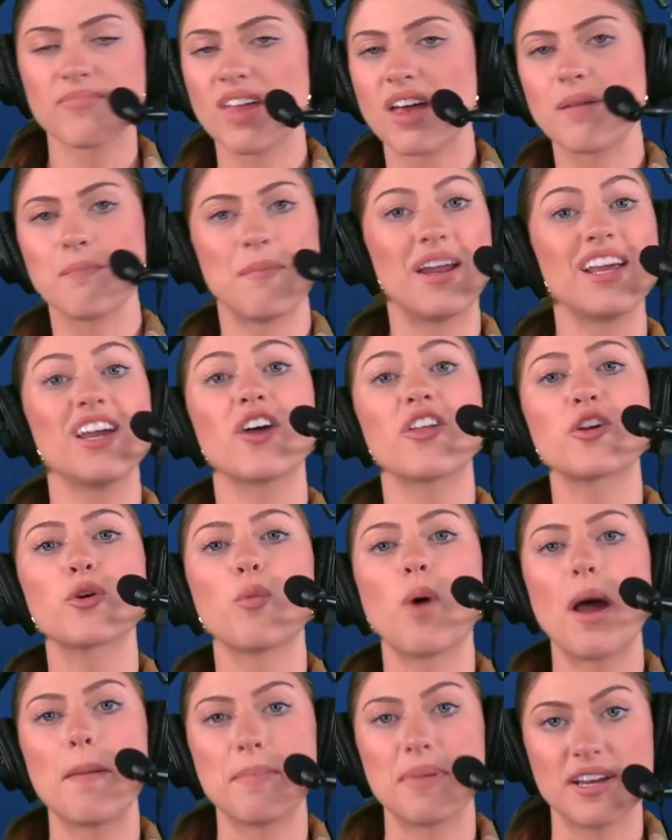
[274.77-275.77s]
many other
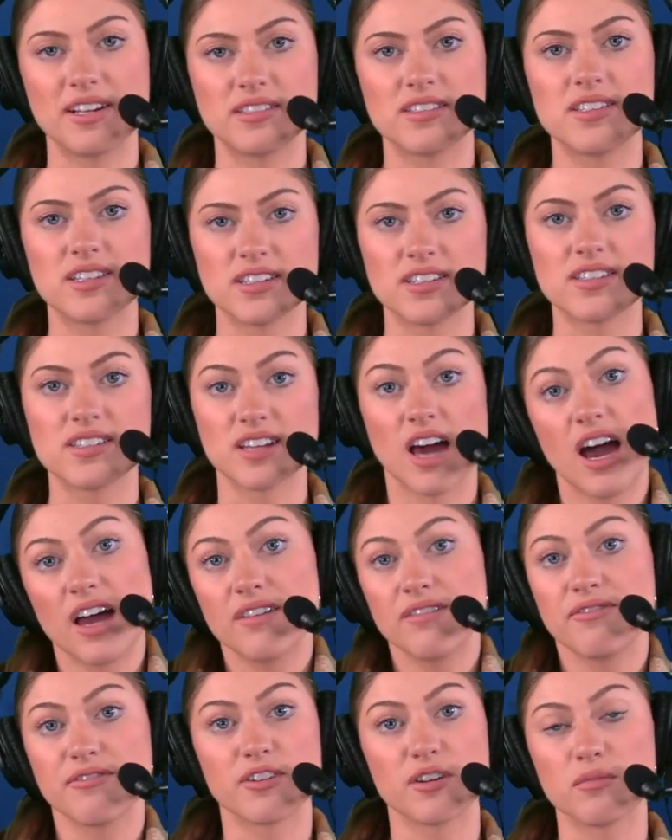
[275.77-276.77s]
weapons
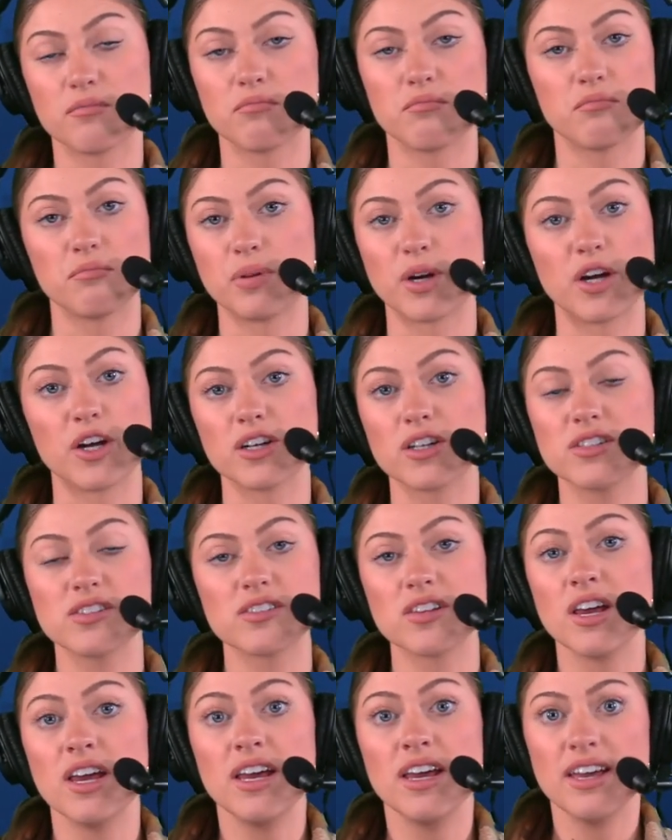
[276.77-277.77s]
aside from
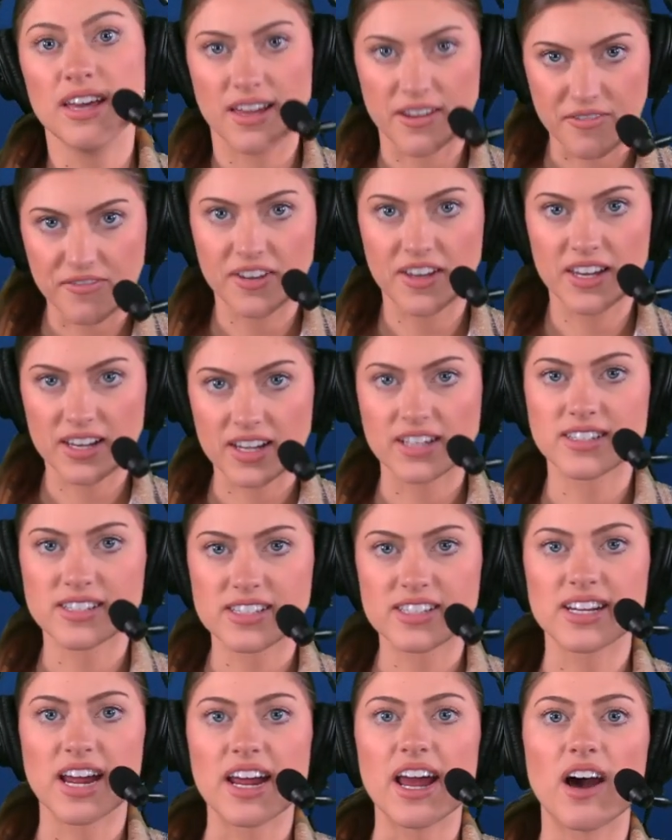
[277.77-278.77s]
Burks if he can
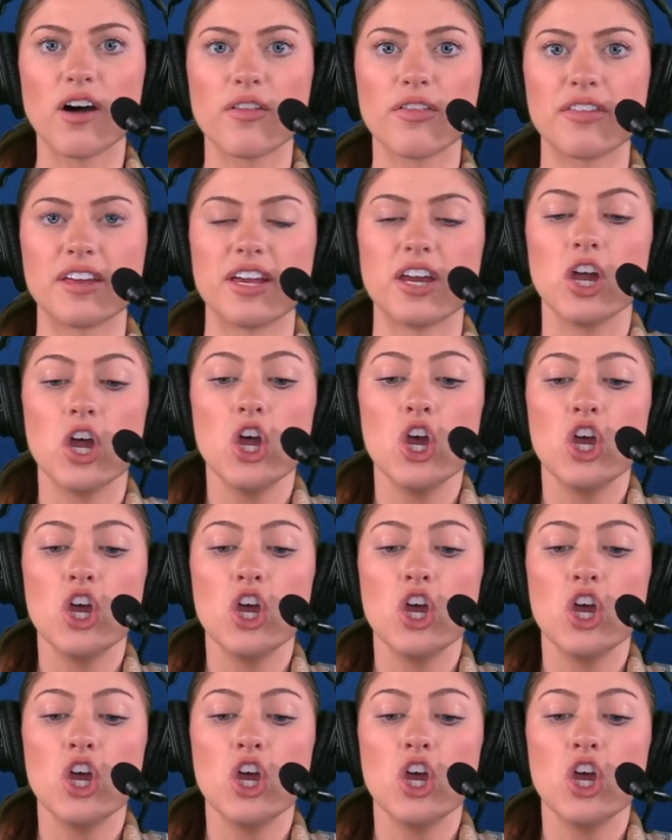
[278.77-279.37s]
stay healthy.